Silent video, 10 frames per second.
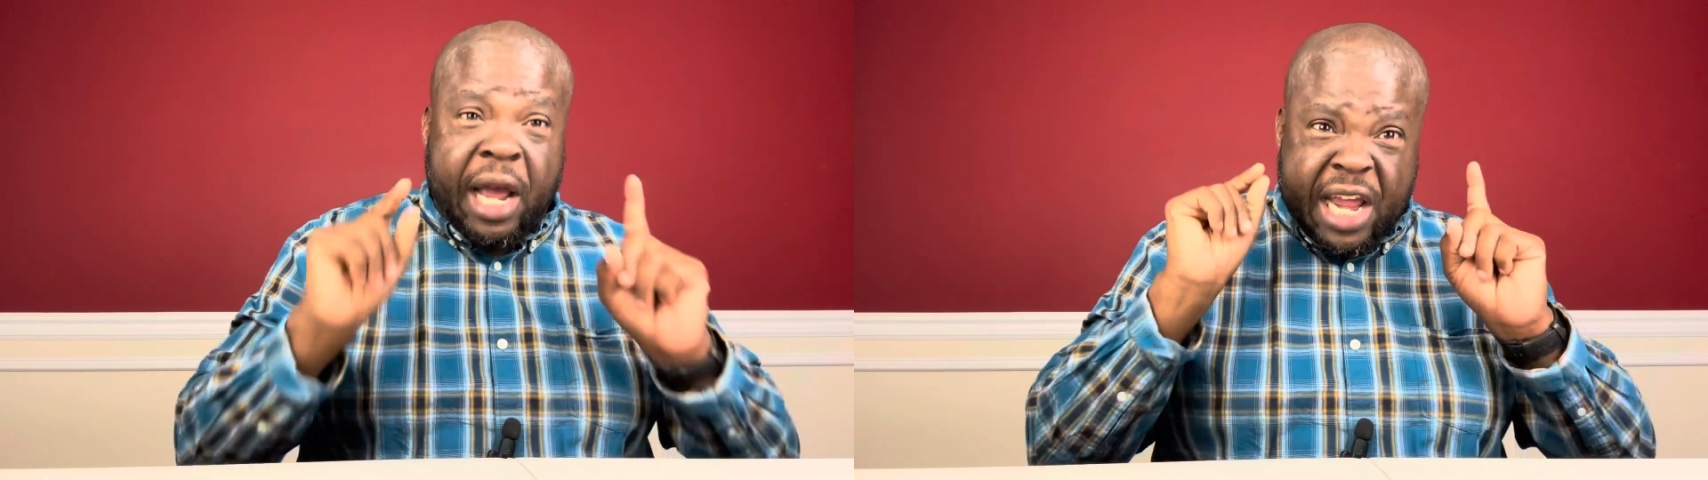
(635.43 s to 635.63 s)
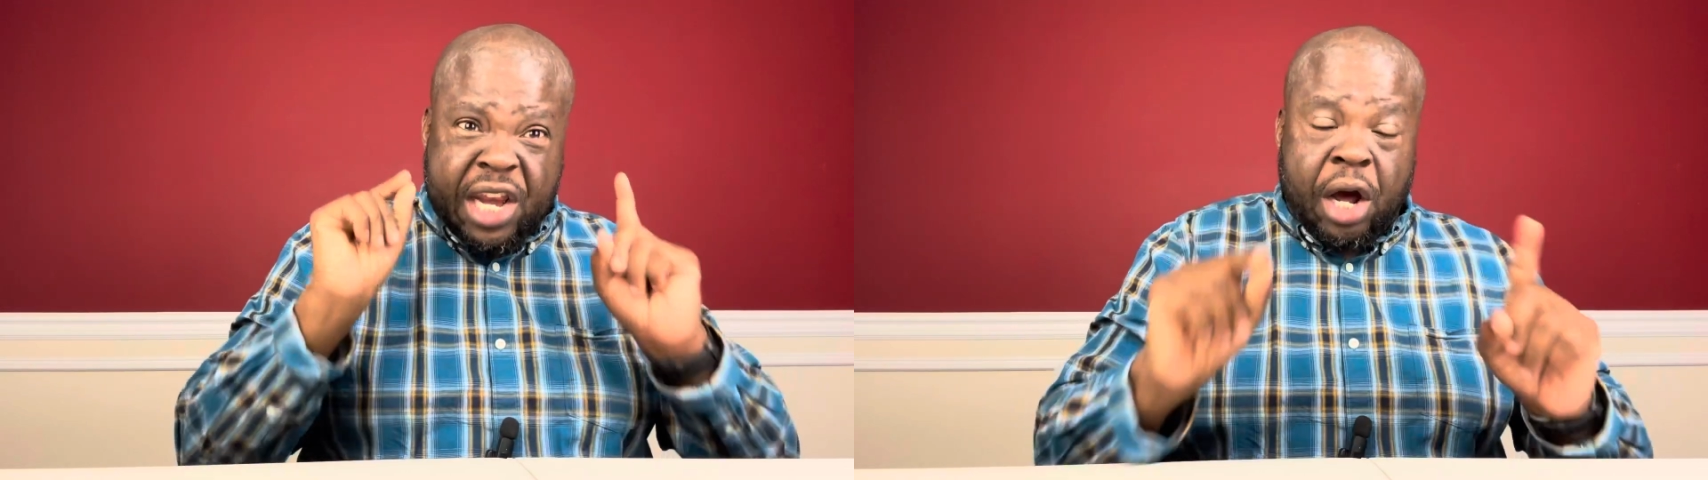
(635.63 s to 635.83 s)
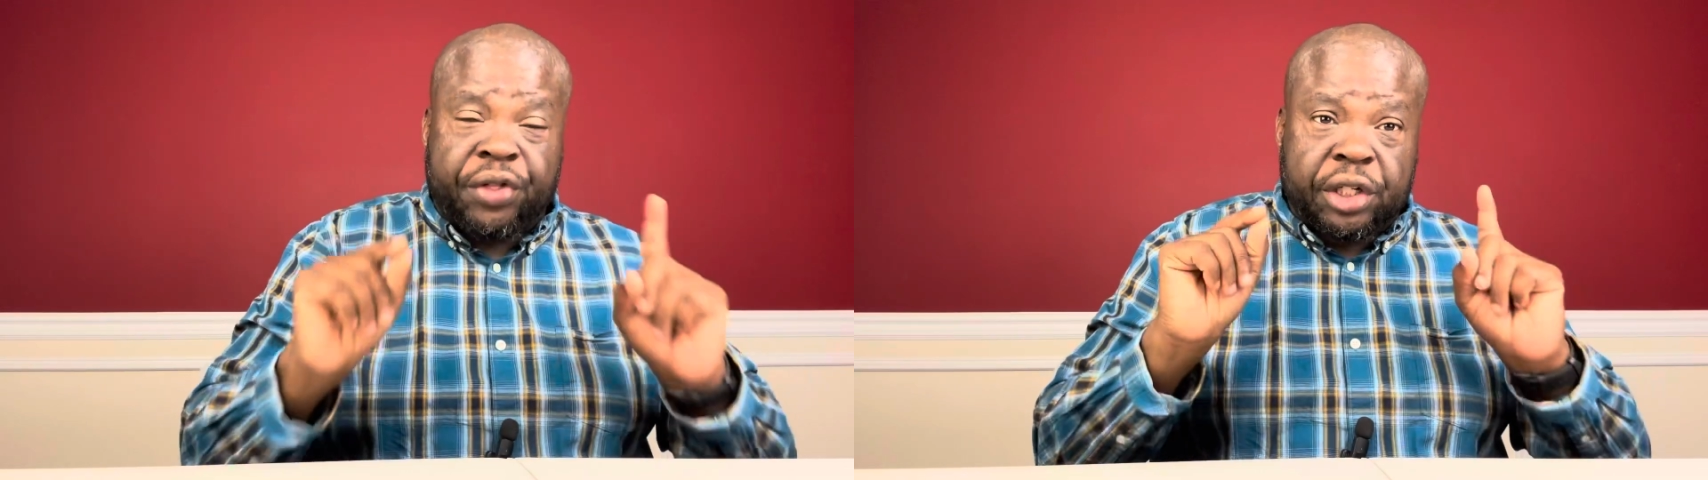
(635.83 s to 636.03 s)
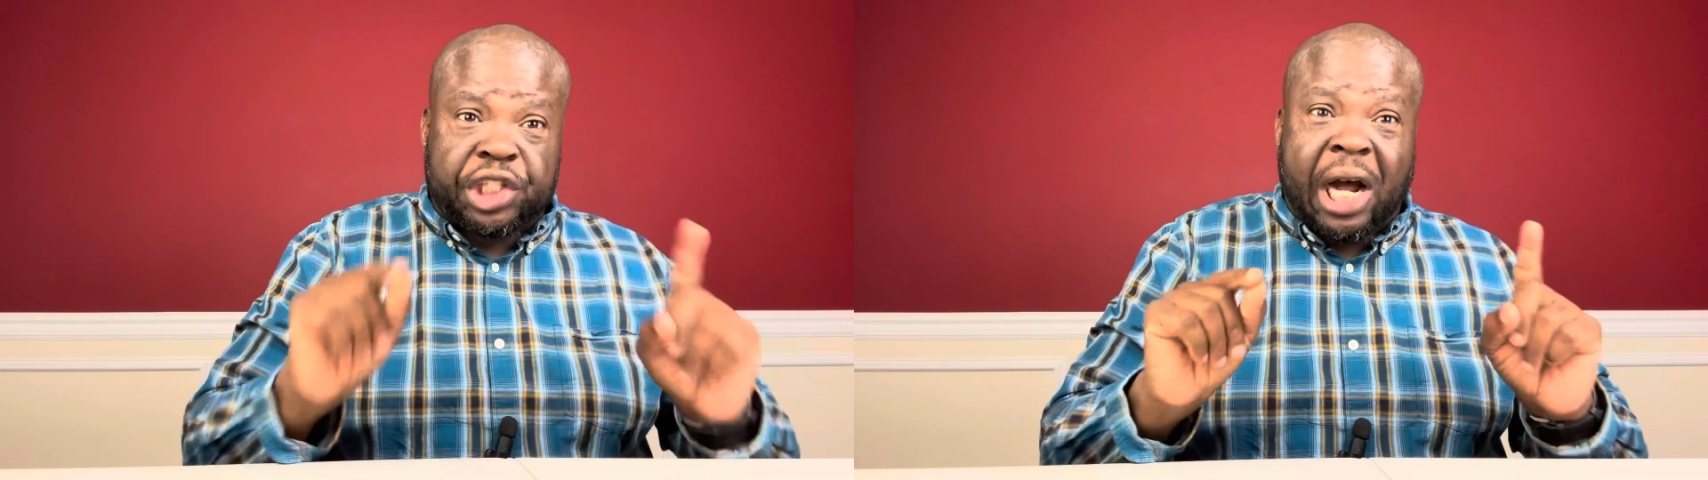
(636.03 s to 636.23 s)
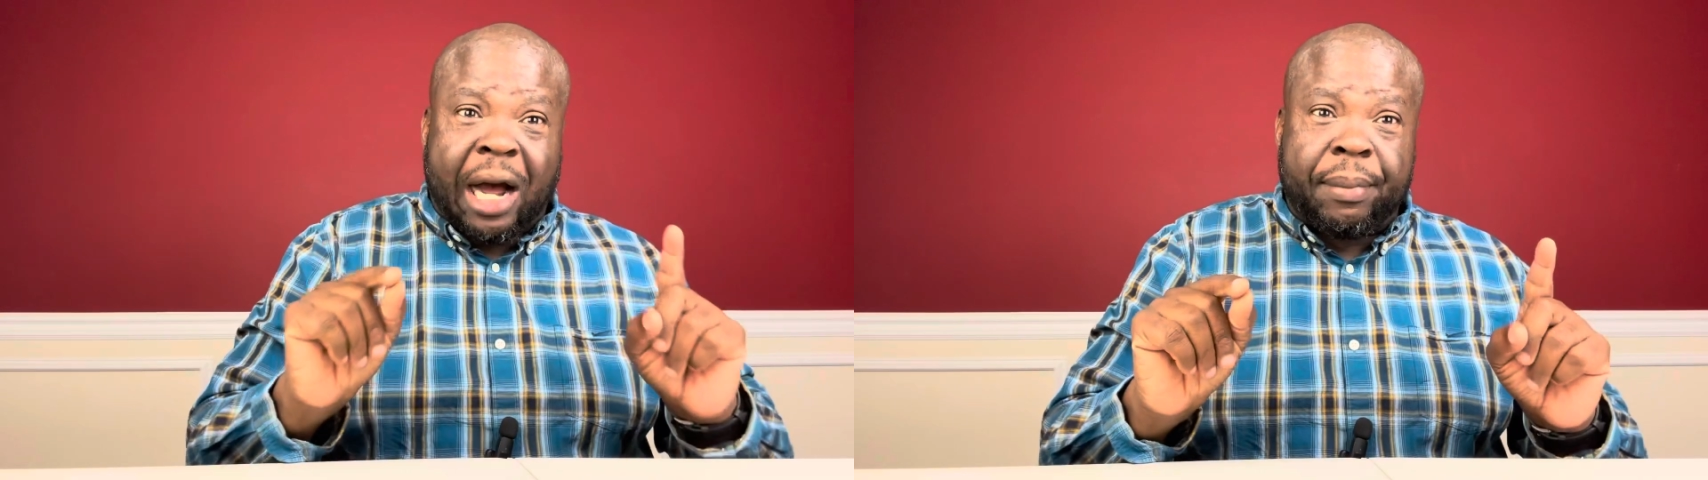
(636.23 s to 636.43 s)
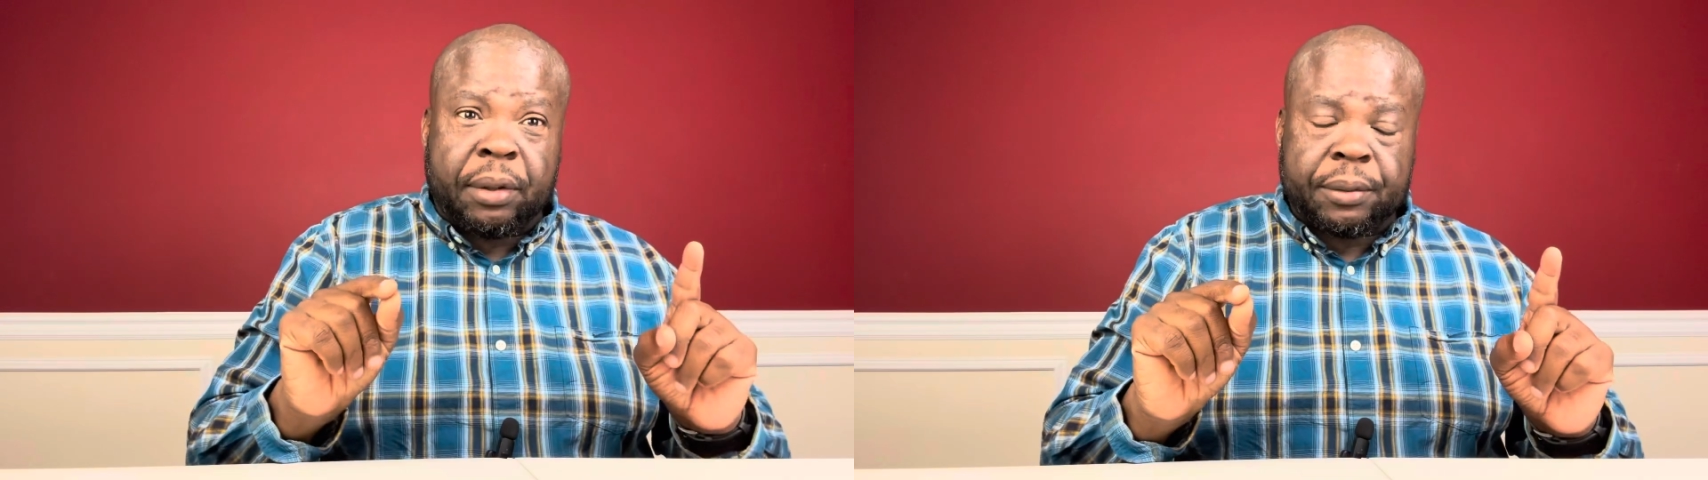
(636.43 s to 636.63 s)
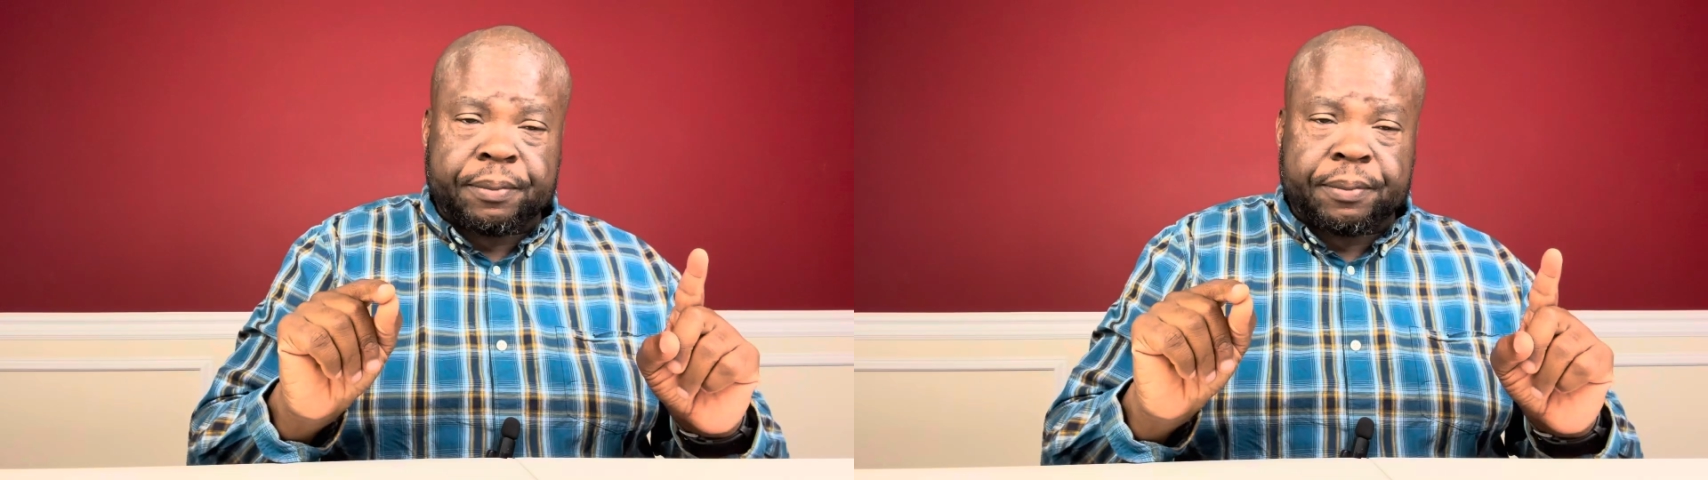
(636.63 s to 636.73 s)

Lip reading: another job